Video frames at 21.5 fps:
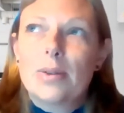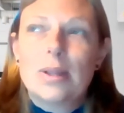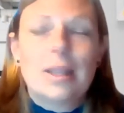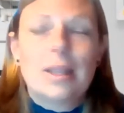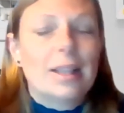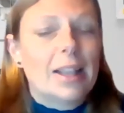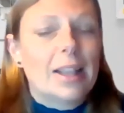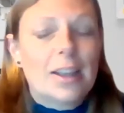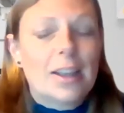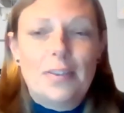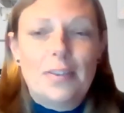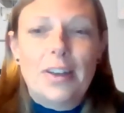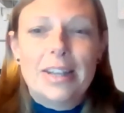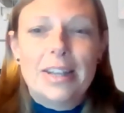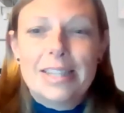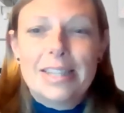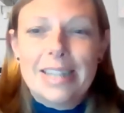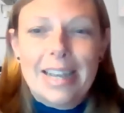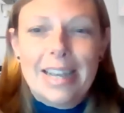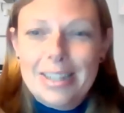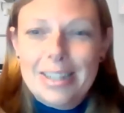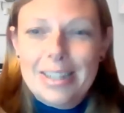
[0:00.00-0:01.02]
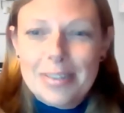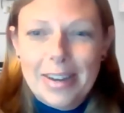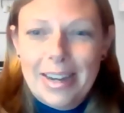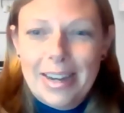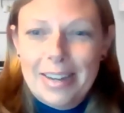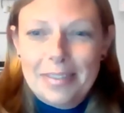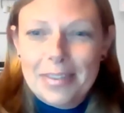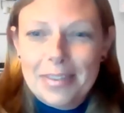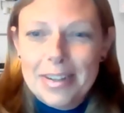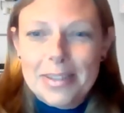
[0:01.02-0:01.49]
like a first aid
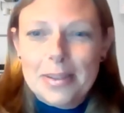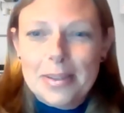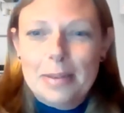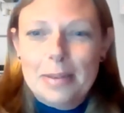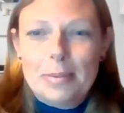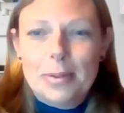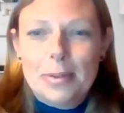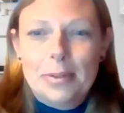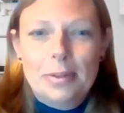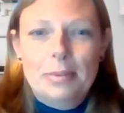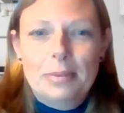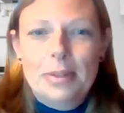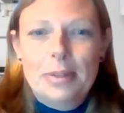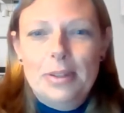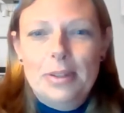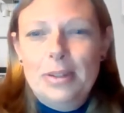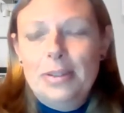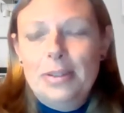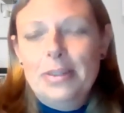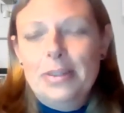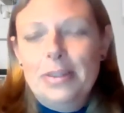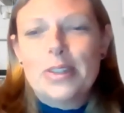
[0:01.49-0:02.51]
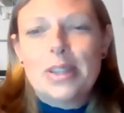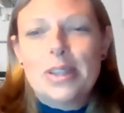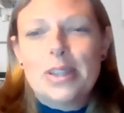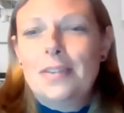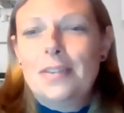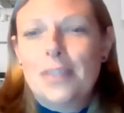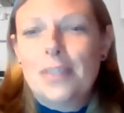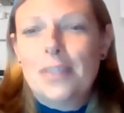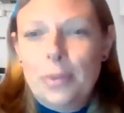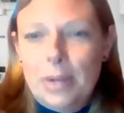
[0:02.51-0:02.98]
training, for example, your
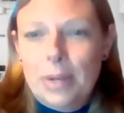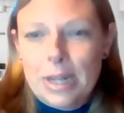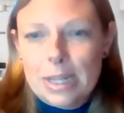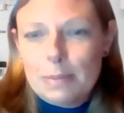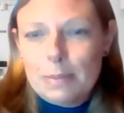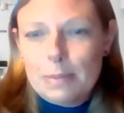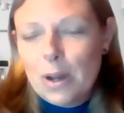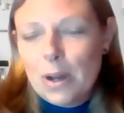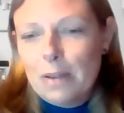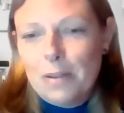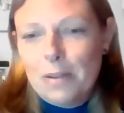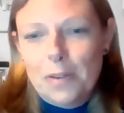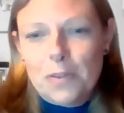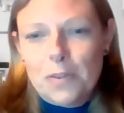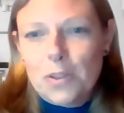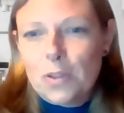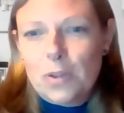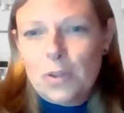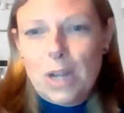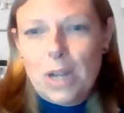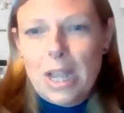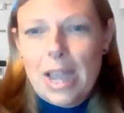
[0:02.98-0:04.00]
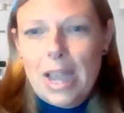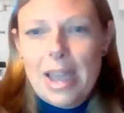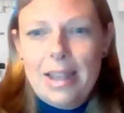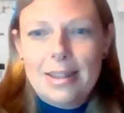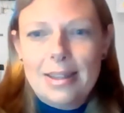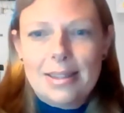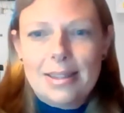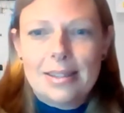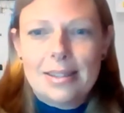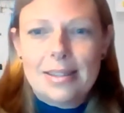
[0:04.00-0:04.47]
certificate would expire after 3
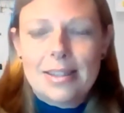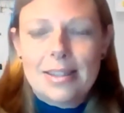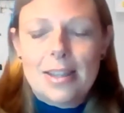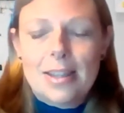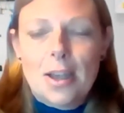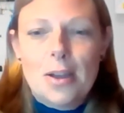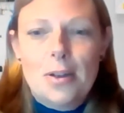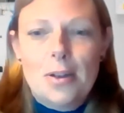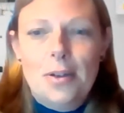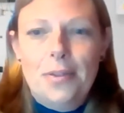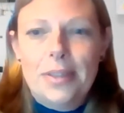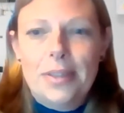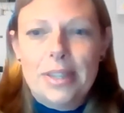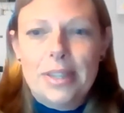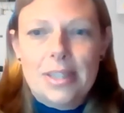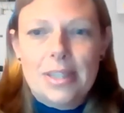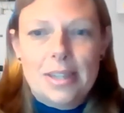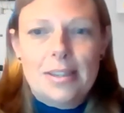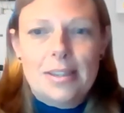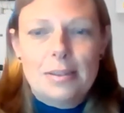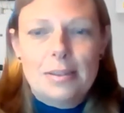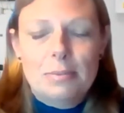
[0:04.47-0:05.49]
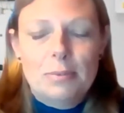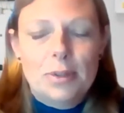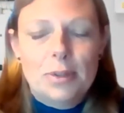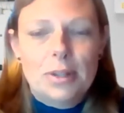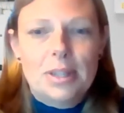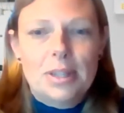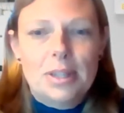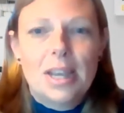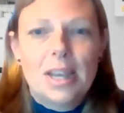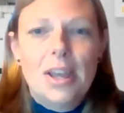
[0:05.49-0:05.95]
years, and so the system
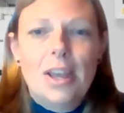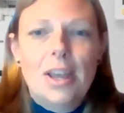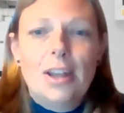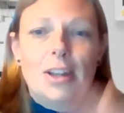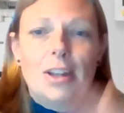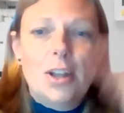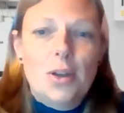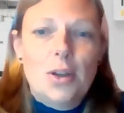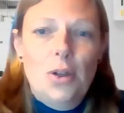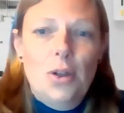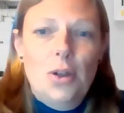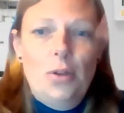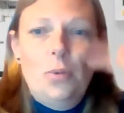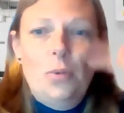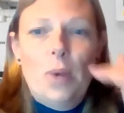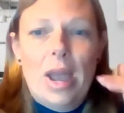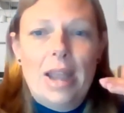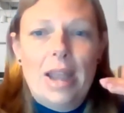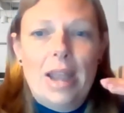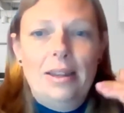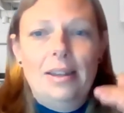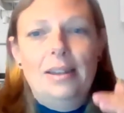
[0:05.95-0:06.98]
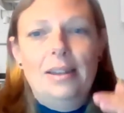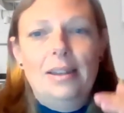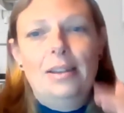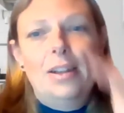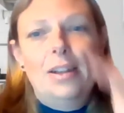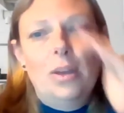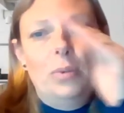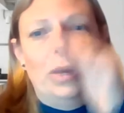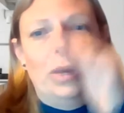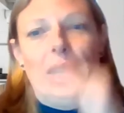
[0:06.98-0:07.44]
would know who went,
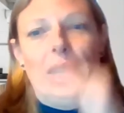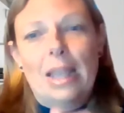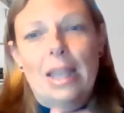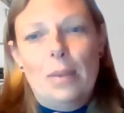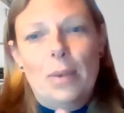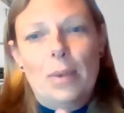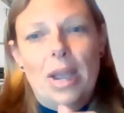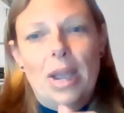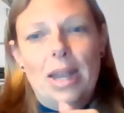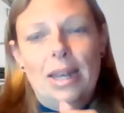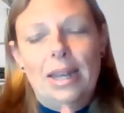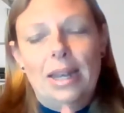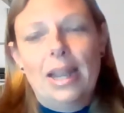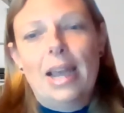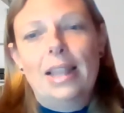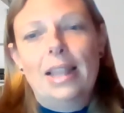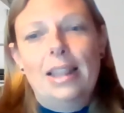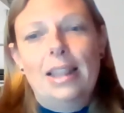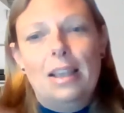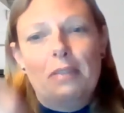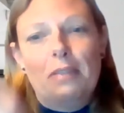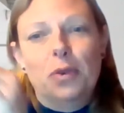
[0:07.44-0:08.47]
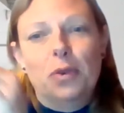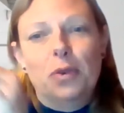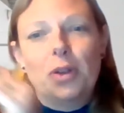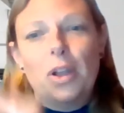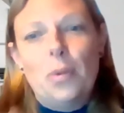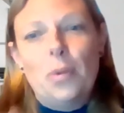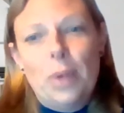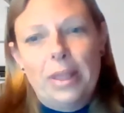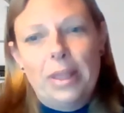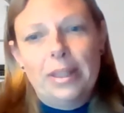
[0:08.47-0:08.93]
know when they went, and therefore
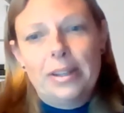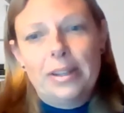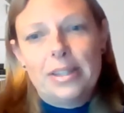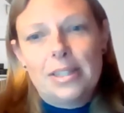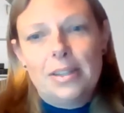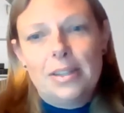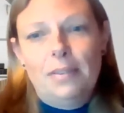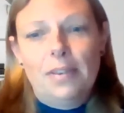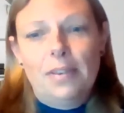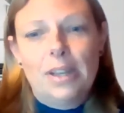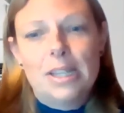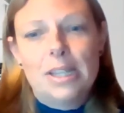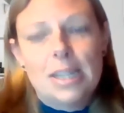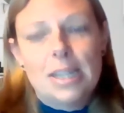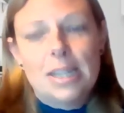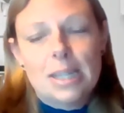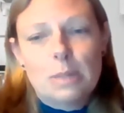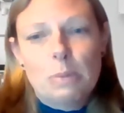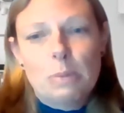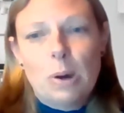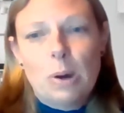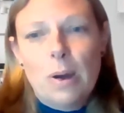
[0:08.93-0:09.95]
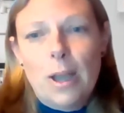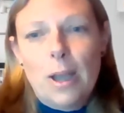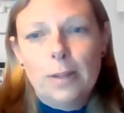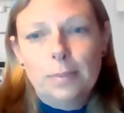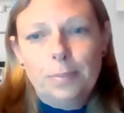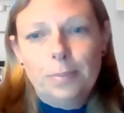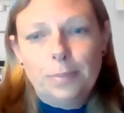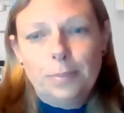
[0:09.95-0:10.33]
know when those certificates expire.